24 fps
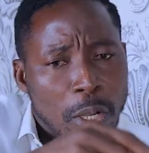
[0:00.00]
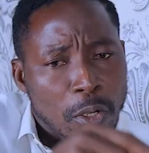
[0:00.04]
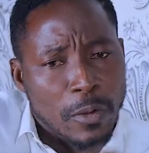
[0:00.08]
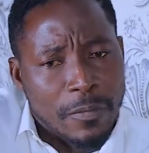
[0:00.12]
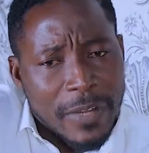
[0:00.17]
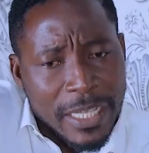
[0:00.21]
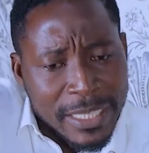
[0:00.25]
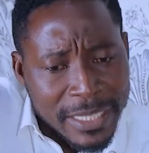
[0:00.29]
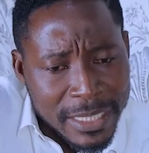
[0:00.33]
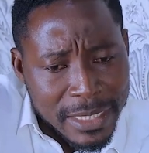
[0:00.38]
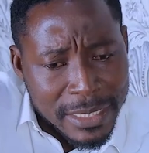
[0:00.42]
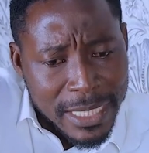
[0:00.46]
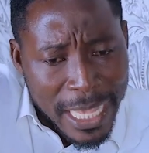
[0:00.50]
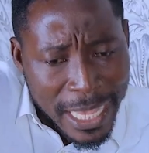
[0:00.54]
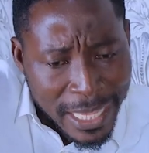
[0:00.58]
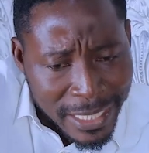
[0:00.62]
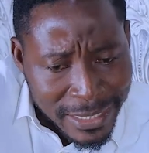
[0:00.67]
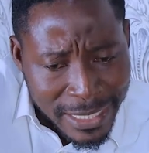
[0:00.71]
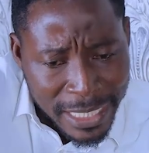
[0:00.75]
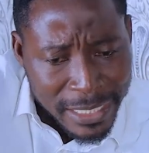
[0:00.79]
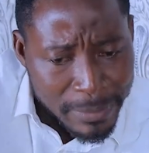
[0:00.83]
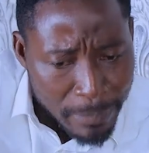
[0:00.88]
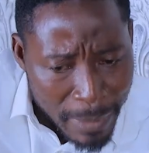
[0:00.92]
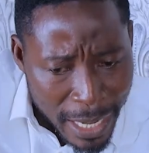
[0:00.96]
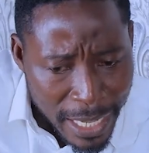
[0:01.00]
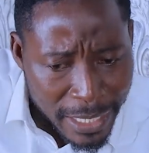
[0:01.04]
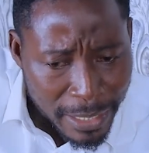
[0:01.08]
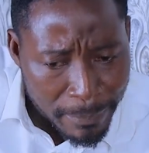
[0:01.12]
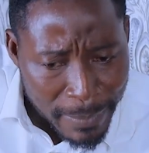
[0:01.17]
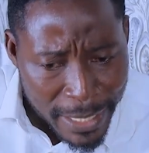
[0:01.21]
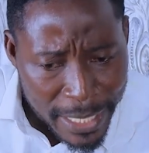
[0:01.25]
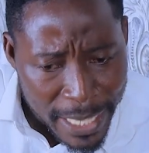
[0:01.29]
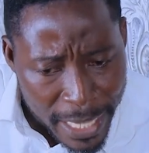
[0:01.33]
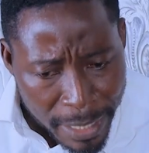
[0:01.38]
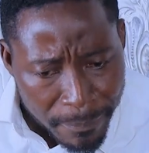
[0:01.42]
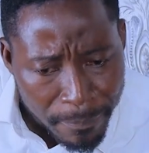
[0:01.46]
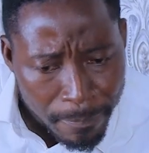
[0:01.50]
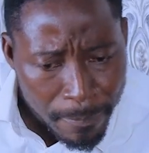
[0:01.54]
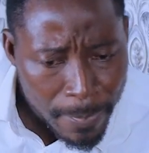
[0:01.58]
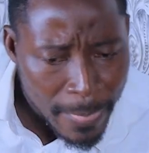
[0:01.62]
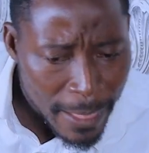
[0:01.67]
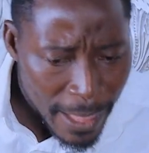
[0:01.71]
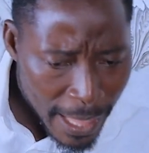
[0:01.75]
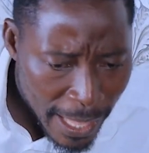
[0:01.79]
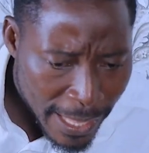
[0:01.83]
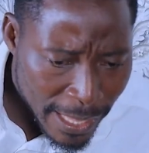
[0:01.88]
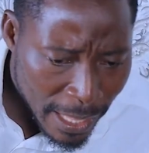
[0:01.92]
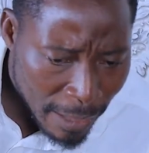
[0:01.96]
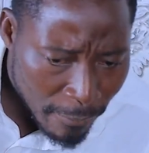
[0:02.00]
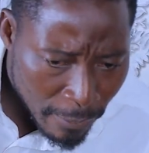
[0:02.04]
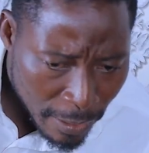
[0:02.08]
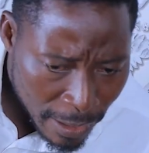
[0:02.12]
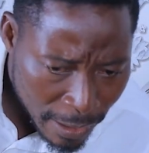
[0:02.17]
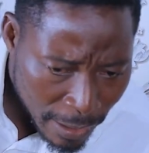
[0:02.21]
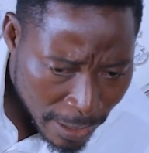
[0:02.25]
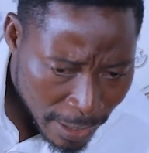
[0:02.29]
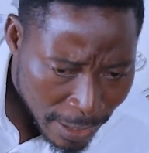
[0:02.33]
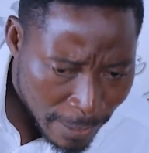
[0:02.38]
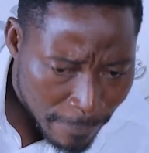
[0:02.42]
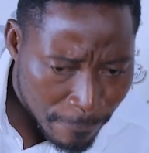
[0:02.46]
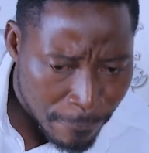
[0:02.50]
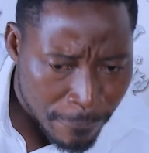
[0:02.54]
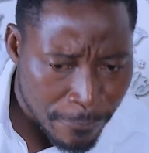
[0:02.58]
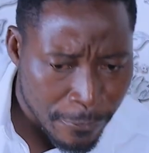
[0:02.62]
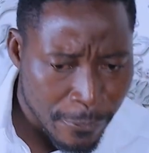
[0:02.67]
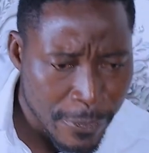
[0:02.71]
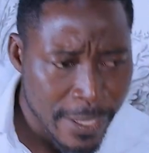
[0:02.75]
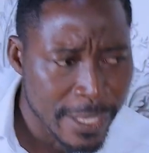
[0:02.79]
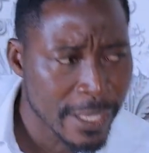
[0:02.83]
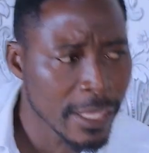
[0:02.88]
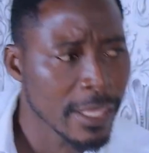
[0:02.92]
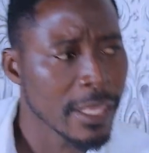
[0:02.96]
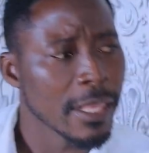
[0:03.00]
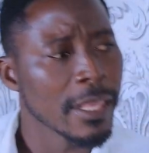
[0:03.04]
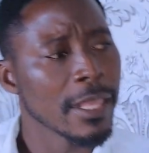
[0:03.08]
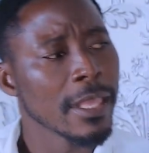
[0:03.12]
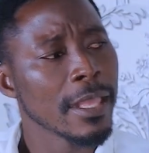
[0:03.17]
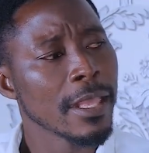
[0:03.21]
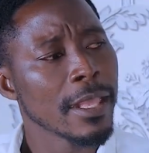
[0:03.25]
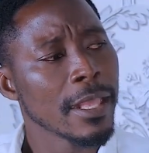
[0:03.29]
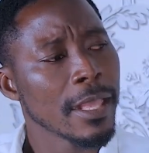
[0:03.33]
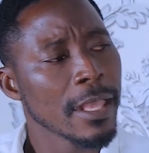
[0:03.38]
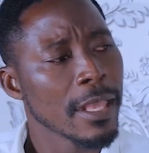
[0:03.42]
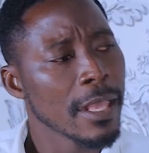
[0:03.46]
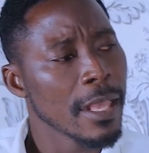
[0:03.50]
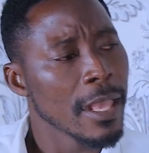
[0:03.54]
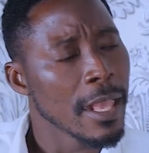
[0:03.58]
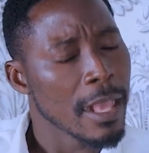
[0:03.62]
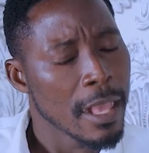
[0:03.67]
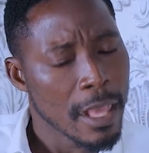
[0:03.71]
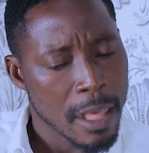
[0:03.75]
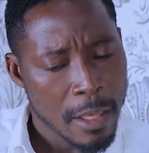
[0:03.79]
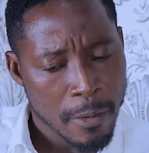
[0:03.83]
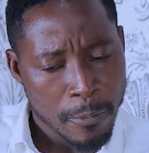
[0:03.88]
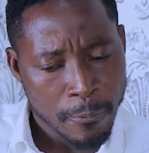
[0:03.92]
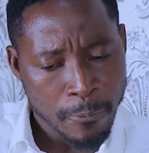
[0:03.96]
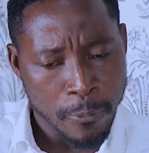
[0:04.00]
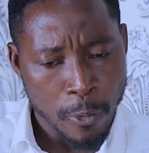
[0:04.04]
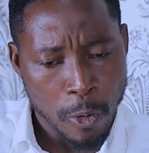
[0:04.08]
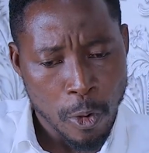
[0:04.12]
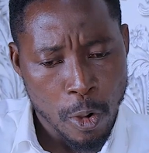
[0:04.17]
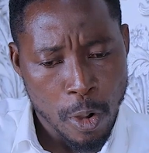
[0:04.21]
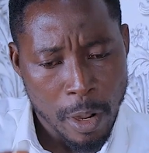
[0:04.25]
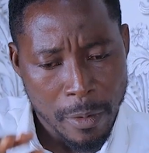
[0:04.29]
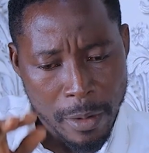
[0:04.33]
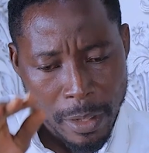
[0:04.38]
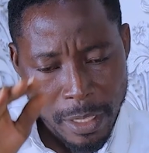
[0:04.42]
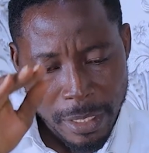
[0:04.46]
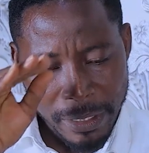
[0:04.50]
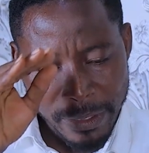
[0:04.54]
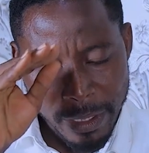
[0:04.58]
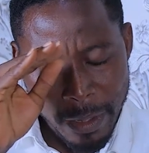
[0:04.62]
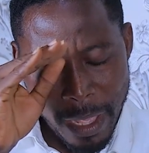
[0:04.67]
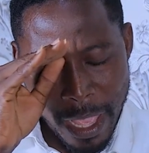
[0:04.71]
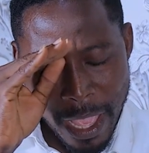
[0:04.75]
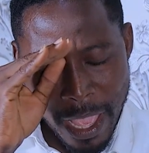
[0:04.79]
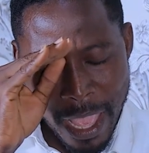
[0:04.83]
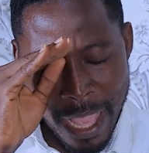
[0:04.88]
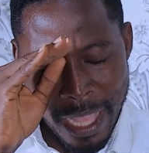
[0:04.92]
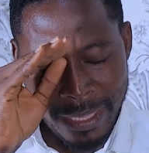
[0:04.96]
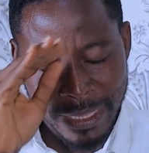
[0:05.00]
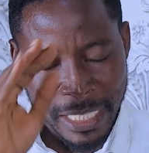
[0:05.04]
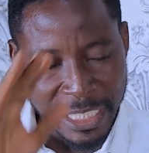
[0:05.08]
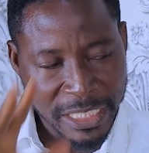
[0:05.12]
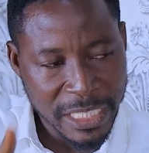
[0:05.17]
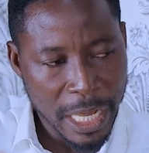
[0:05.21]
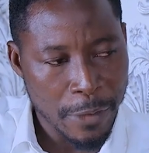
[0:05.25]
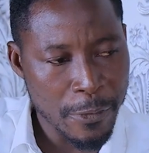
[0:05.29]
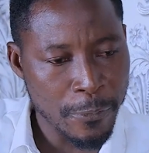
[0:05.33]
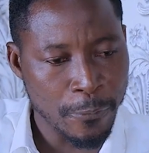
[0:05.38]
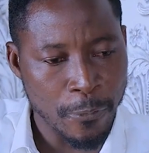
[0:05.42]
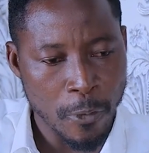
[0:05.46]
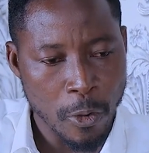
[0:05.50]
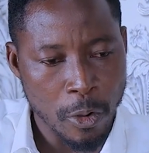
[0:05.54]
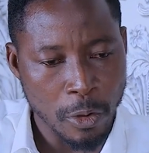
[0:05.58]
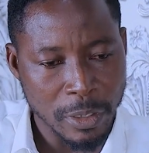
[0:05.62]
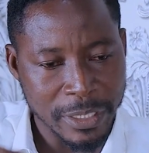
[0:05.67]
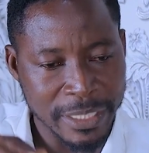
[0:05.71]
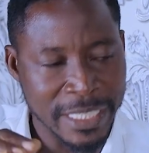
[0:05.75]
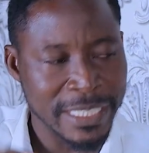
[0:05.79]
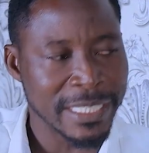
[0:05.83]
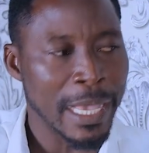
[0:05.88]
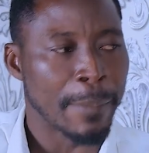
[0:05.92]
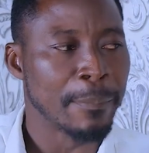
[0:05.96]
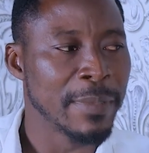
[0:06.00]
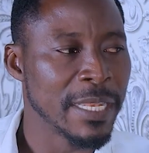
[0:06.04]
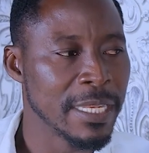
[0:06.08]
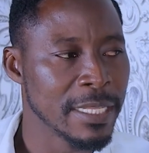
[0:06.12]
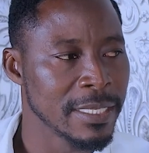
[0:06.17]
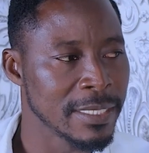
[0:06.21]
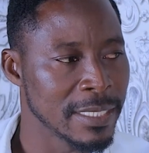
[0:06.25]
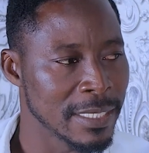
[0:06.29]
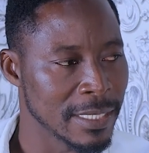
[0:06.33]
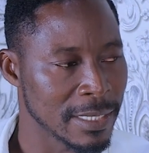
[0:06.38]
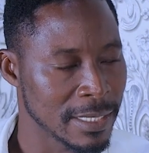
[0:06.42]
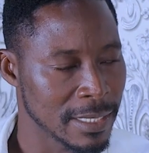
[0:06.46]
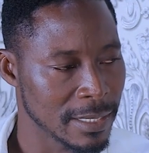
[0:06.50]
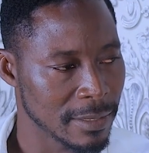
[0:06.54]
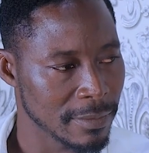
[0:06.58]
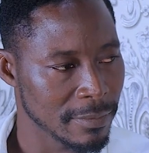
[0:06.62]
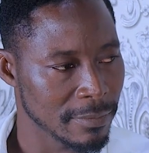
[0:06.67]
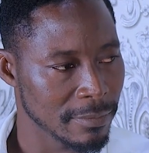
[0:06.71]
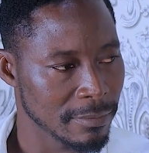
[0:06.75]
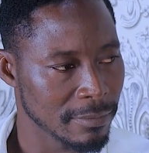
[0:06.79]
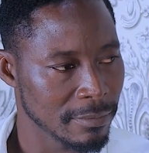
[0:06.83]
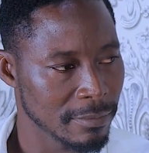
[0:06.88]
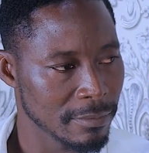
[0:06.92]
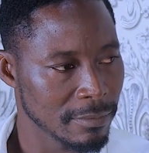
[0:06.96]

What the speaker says: one of the things I sent by, ebeye, eye, free for, tertiary for disabilities.